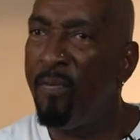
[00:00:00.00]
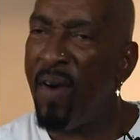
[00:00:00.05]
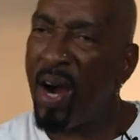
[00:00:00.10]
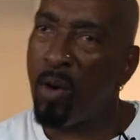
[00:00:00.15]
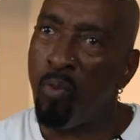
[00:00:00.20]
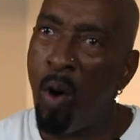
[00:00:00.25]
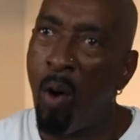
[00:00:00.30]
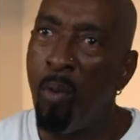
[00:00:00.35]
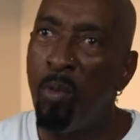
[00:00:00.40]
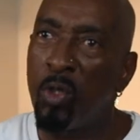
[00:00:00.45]
Fuck
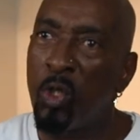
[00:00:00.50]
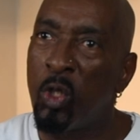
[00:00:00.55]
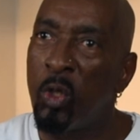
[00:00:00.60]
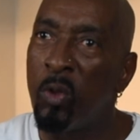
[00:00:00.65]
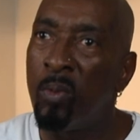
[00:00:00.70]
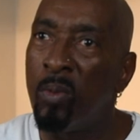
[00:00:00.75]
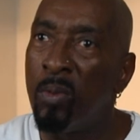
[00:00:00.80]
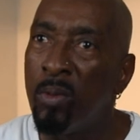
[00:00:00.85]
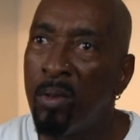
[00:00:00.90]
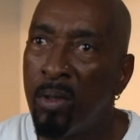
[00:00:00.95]
wrong with you?
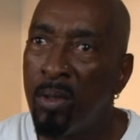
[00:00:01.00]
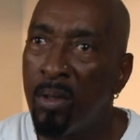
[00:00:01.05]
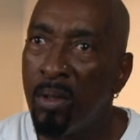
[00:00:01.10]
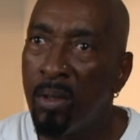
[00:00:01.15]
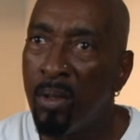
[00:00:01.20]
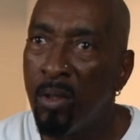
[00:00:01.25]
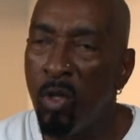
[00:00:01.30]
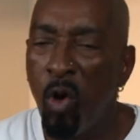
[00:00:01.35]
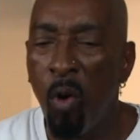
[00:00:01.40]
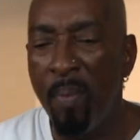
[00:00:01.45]

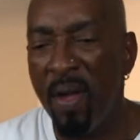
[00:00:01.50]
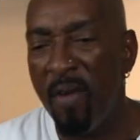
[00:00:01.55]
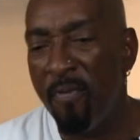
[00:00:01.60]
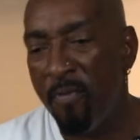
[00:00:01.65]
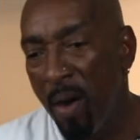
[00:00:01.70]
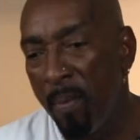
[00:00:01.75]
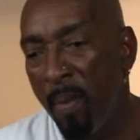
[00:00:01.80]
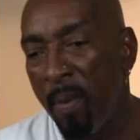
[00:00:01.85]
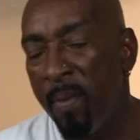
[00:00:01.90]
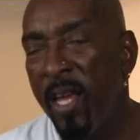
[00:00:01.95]
You don't be
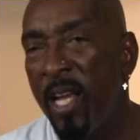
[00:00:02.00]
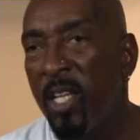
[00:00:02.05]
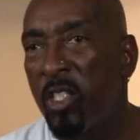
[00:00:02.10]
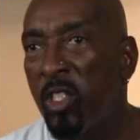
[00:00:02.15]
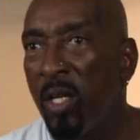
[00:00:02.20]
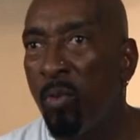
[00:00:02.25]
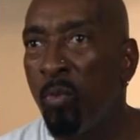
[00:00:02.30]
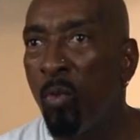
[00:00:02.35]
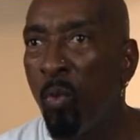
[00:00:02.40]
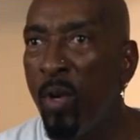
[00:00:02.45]
filming me and
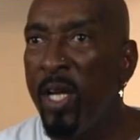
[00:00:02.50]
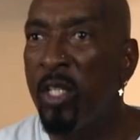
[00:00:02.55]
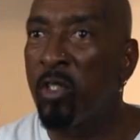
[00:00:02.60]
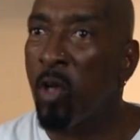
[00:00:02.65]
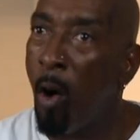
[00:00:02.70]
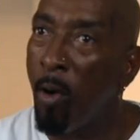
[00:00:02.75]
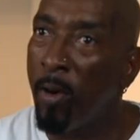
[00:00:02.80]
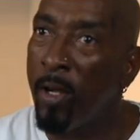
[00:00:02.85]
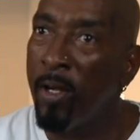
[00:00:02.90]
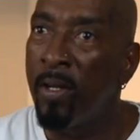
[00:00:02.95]
shit when we
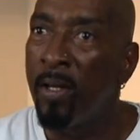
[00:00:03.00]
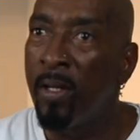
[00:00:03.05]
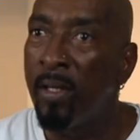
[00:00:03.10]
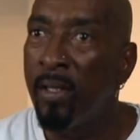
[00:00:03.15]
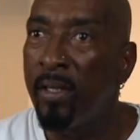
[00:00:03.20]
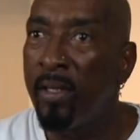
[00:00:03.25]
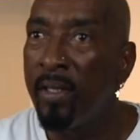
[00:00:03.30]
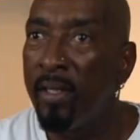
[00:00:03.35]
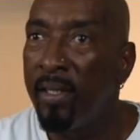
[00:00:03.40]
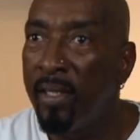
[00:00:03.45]
talking.
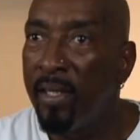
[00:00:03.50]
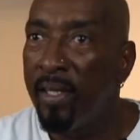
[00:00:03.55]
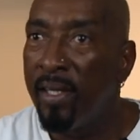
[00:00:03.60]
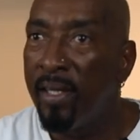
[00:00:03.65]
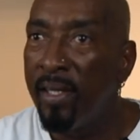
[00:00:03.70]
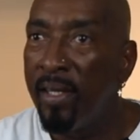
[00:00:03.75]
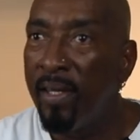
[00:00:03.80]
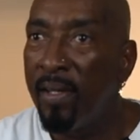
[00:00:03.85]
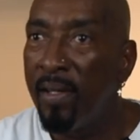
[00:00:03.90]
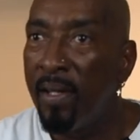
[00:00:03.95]

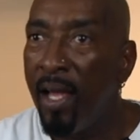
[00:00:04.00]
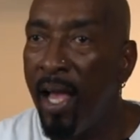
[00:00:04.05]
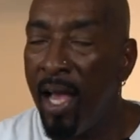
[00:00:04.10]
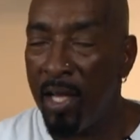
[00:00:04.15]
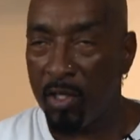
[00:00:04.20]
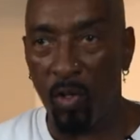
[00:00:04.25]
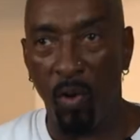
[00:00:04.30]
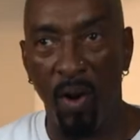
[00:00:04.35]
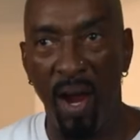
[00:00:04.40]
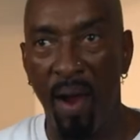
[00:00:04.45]
And
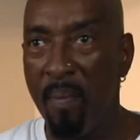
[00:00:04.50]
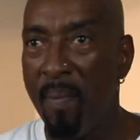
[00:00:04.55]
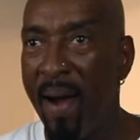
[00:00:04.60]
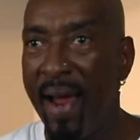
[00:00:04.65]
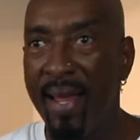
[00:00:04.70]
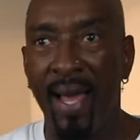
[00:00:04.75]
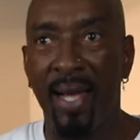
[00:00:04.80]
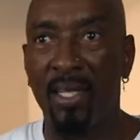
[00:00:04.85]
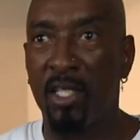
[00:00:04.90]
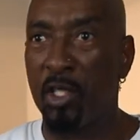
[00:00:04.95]
so
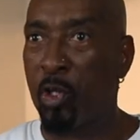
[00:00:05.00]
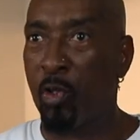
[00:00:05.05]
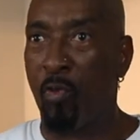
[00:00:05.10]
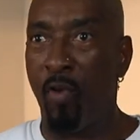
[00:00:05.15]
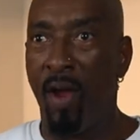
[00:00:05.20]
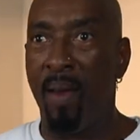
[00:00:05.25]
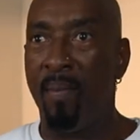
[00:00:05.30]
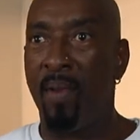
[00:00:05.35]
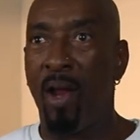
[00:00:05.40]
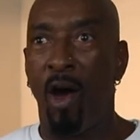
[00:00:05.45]
everybody got to
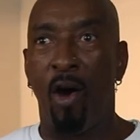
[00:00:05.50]
screaming,